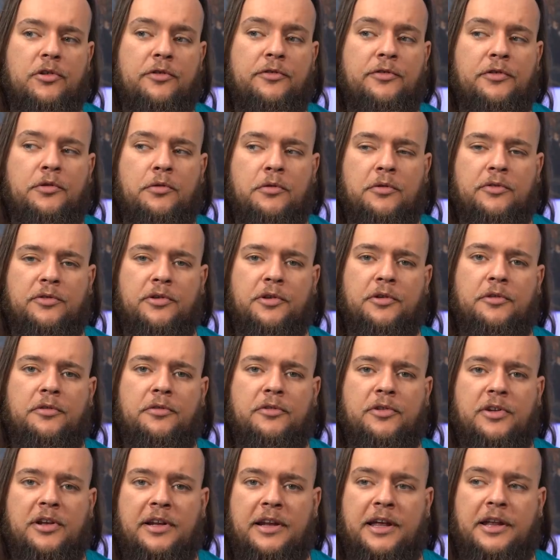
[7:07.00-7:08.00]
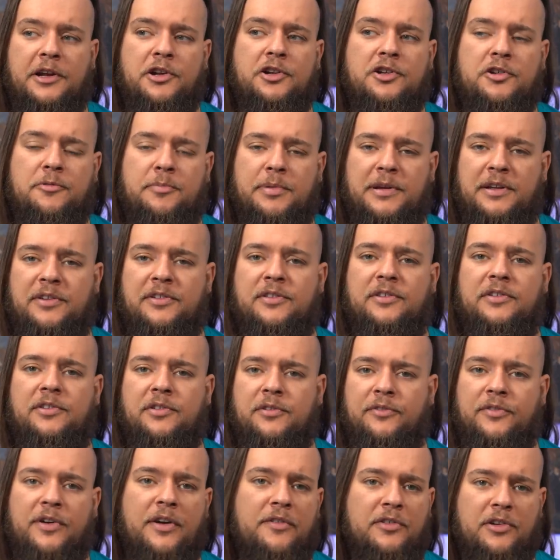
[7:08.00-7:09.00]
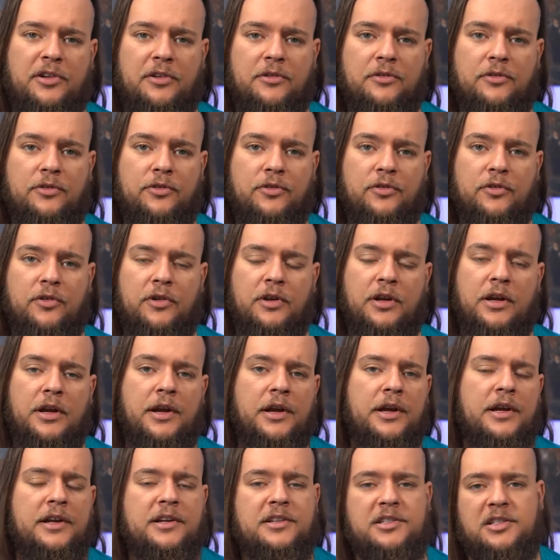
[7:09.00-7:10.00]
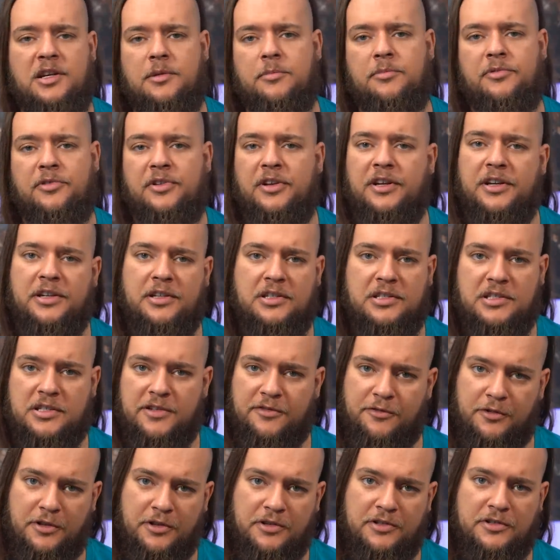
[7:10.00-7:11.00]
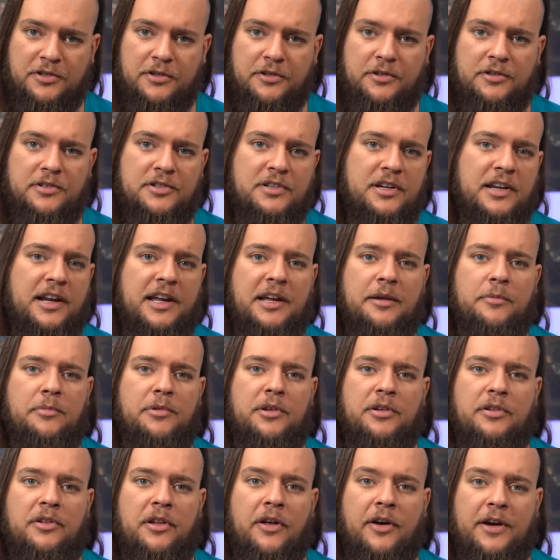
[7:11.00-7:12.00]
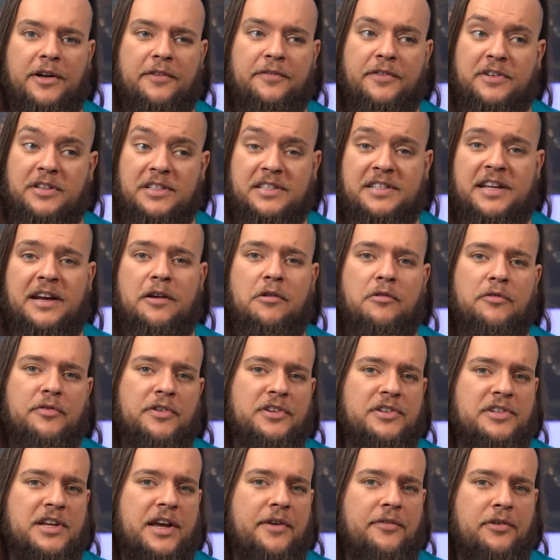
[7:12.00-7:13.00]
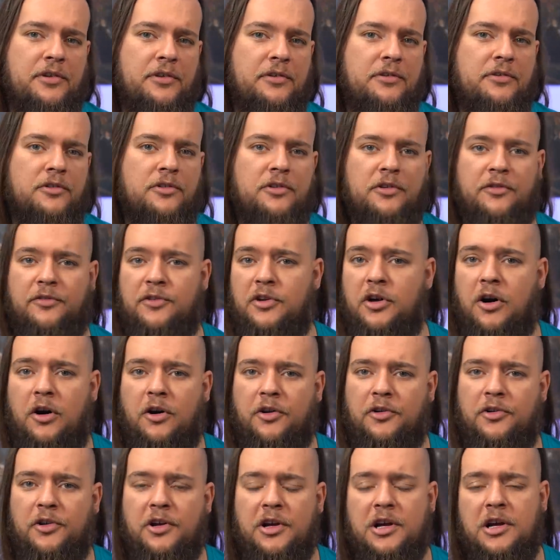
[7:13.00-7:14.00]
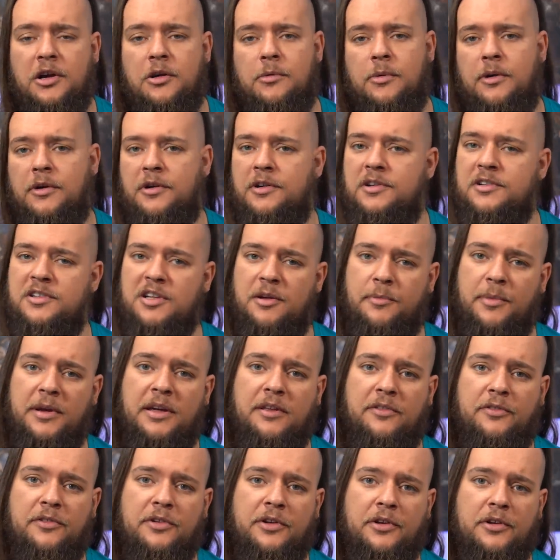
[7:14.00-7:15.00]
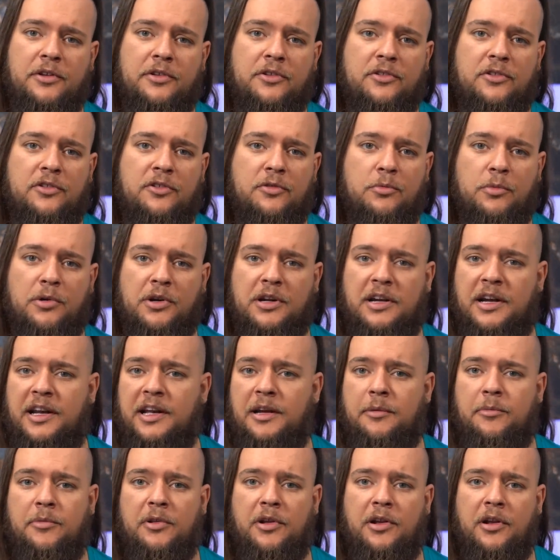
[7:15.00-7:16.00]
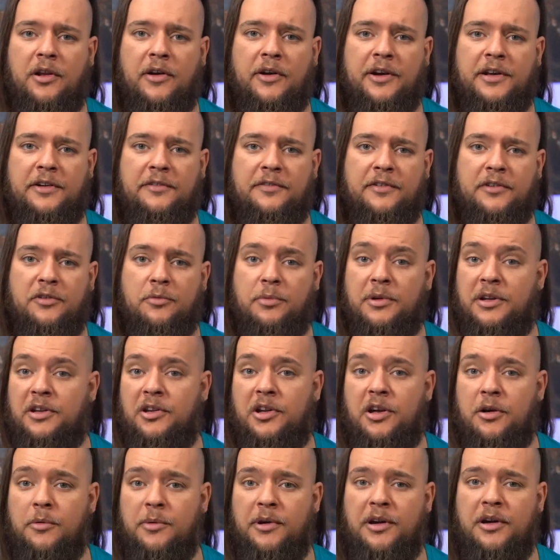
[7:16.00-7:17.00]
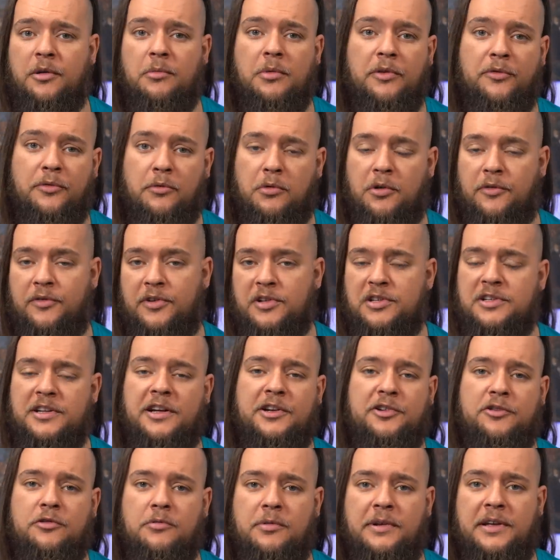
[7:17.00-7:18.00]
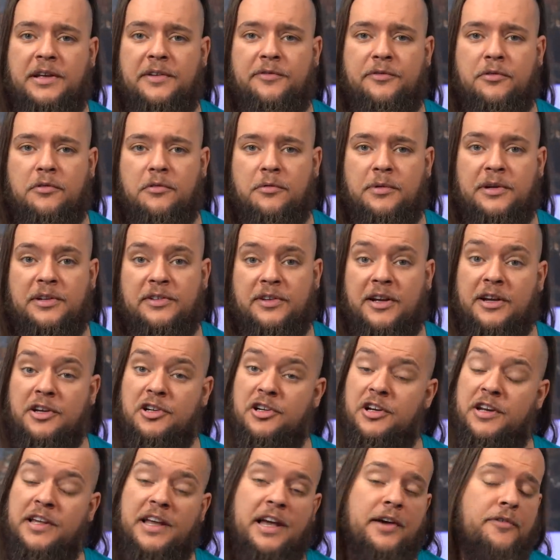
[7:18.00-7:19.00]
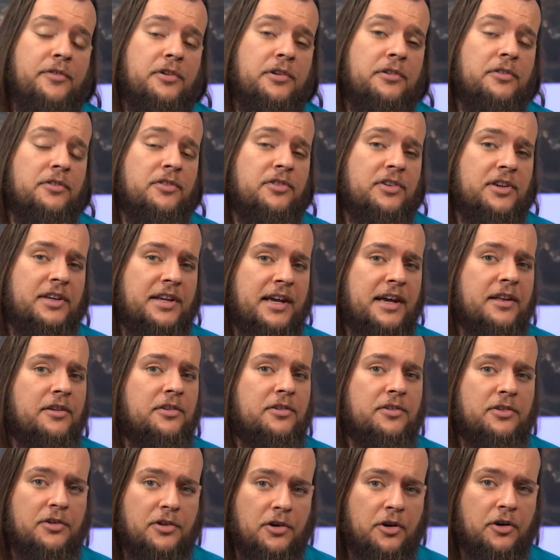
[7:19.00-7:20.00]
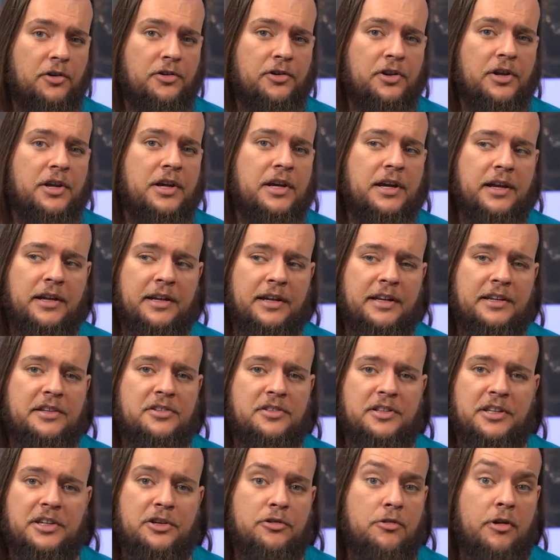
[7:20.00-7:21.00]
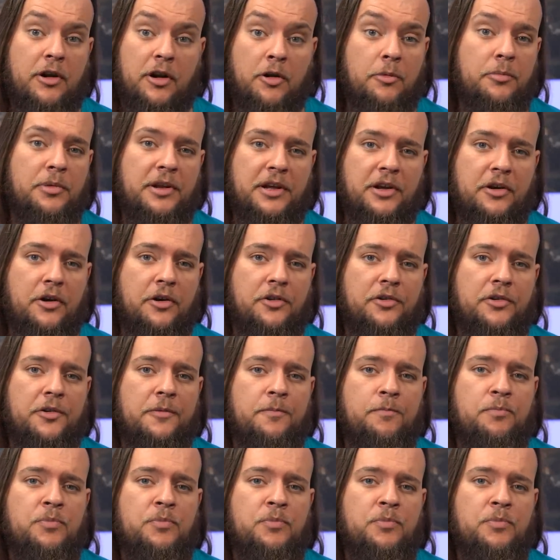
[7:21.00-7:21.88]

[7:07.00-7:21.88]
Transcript: a few of those alleged pieces of evidence. Some theists, for instance, claim that life itself is evidence of God, whereas some atheists would claim that life as we know it, with all of its natural evil, is actually evidence against God, at least the triomni God.